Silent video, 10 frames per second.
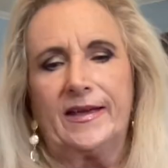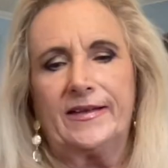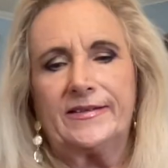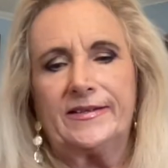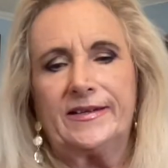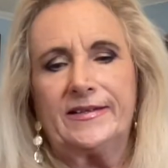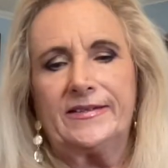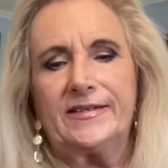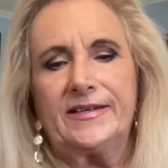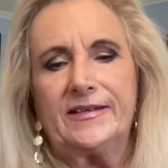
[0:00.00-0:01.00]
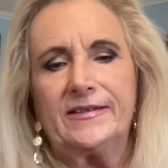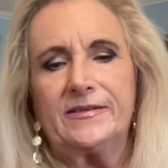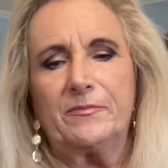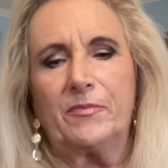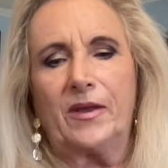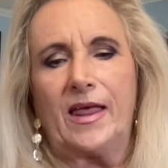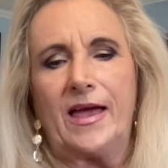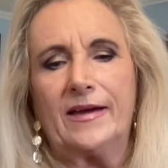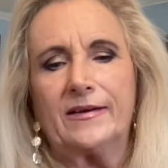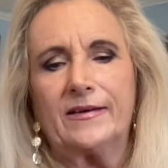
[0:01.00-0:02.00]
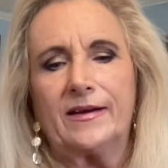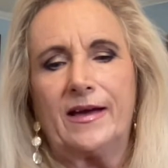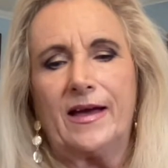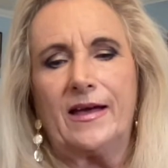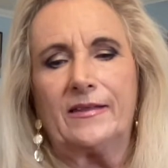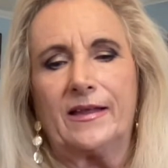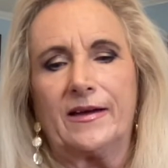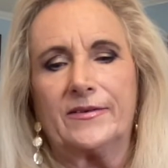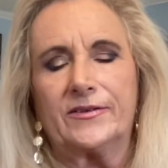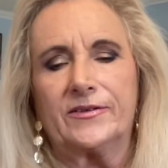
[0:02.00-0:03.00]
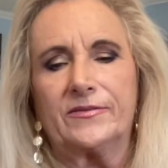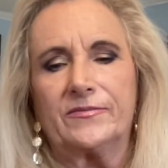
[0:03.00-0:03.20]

It's an intense black eyeliner.